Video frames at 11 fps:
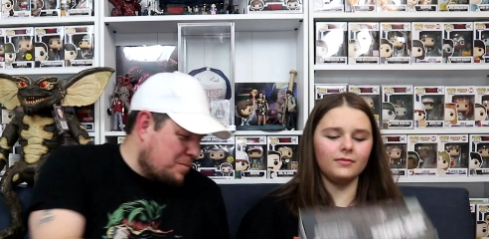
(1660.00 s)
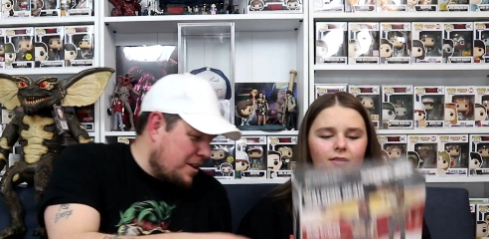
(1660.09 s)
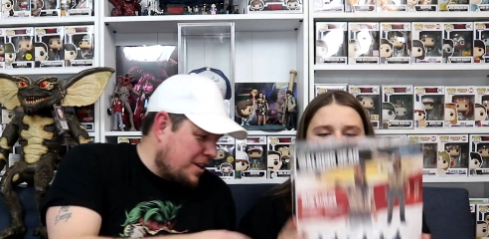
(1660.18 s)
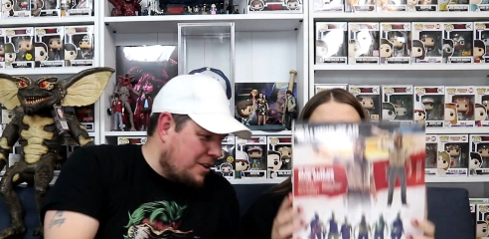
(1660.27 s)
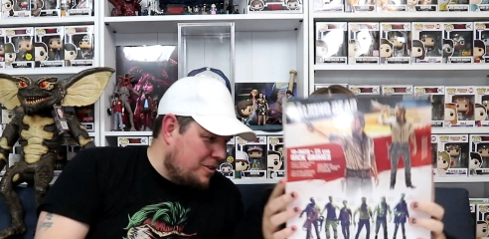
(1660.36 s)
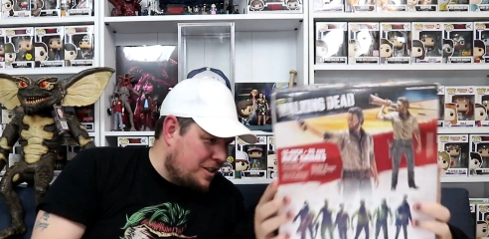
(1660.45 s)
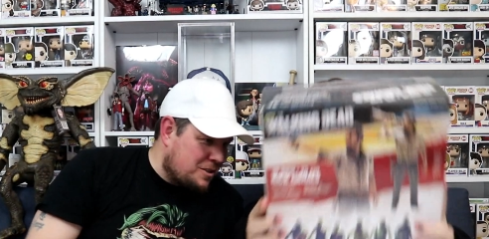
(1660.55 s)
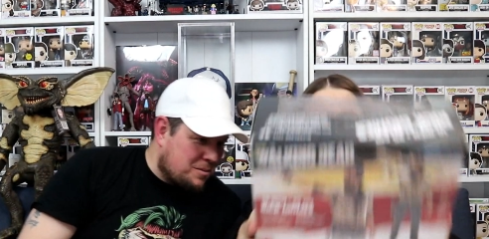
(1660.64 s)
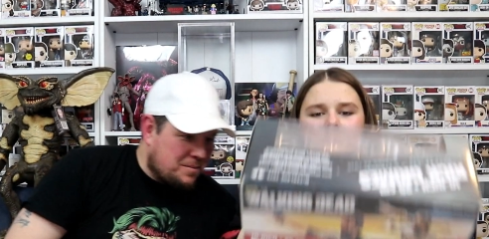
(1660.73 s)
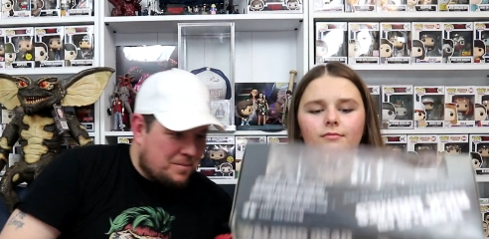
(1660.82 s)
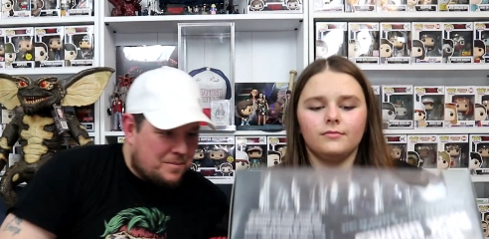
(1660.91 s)
Speaker 1: pretty cool. This
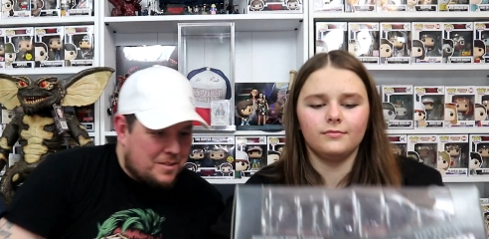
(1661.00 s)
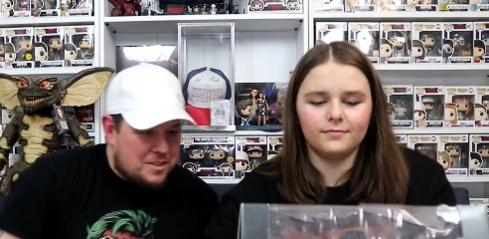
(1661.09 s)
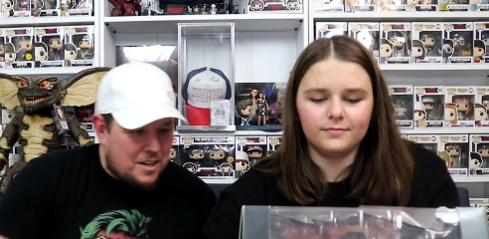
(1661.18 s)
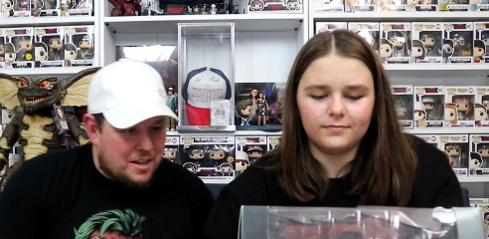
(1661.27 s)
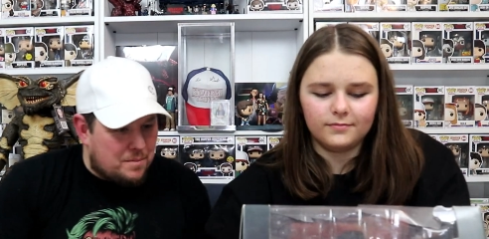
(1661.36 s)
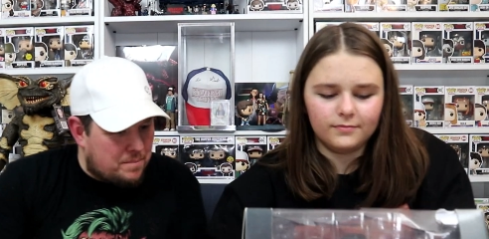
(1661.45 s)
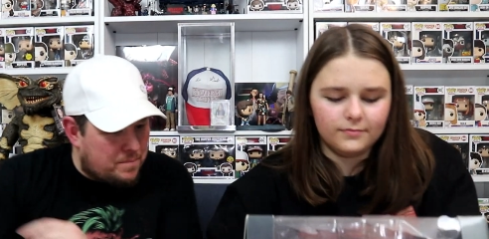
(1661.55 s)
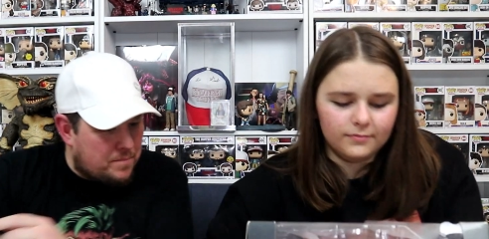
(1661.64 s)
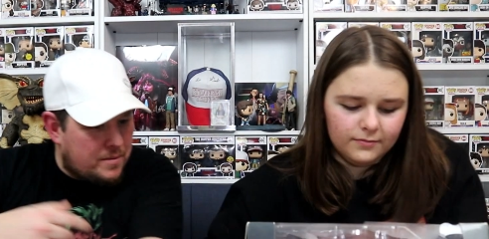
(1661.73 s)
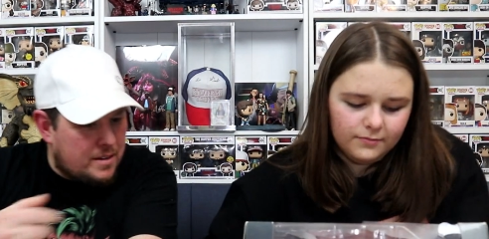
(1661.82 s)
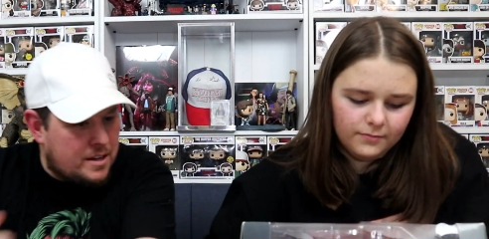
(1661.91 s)
this item.
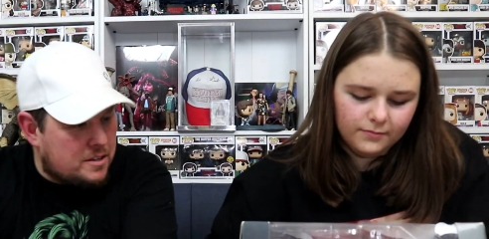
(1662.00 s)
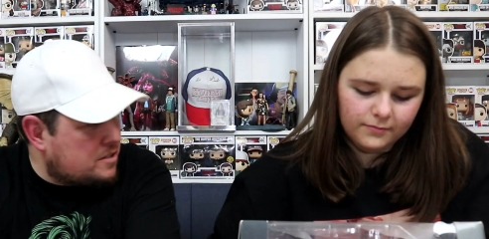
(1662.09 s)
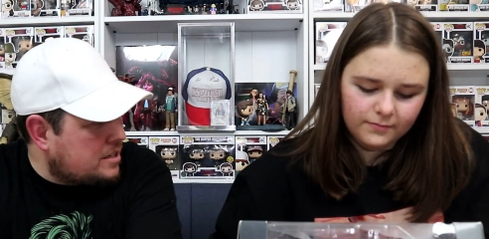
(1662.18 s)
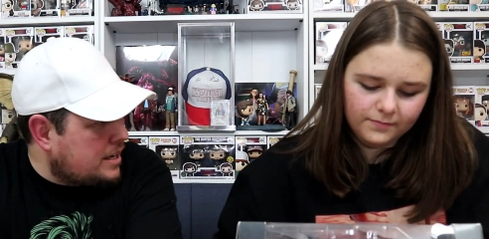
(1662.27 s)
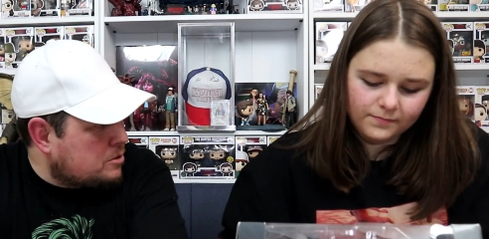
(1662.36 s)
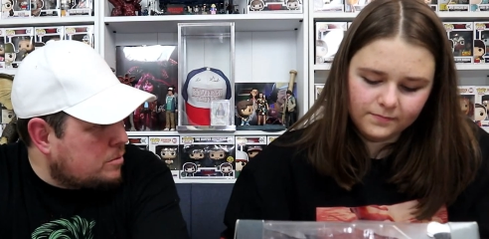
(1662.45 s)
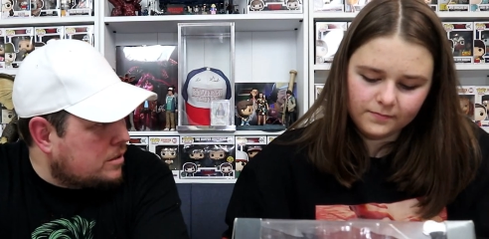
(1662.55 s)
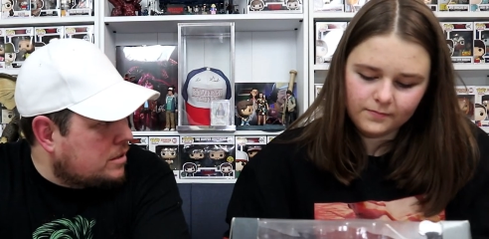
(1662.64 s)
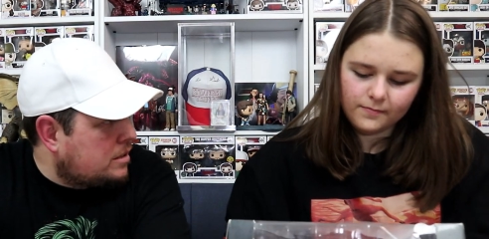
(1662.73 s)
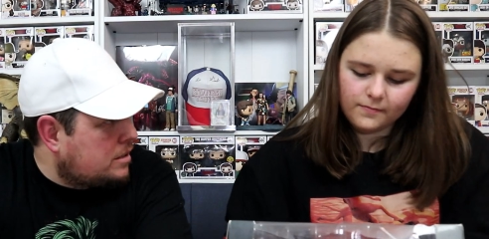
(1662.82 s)
Is this the last one?